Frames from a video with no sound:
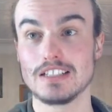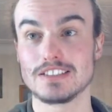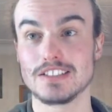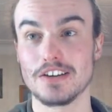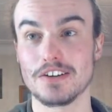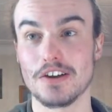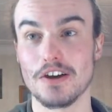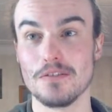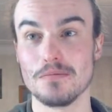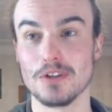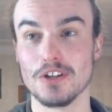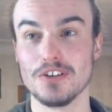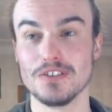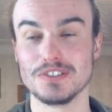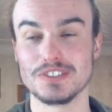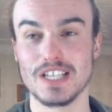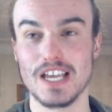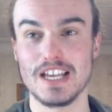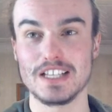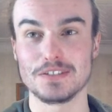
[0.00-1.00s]
So go
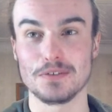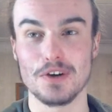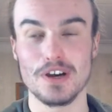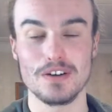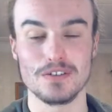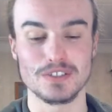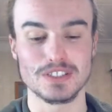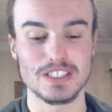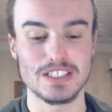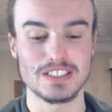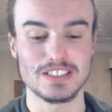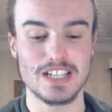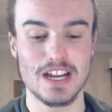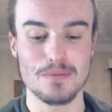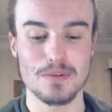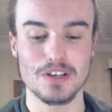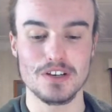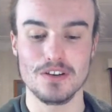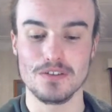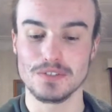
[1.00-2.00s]
Blues as well, says
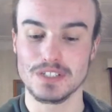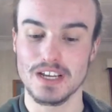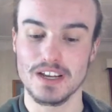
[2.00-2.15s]
Jamie Noon.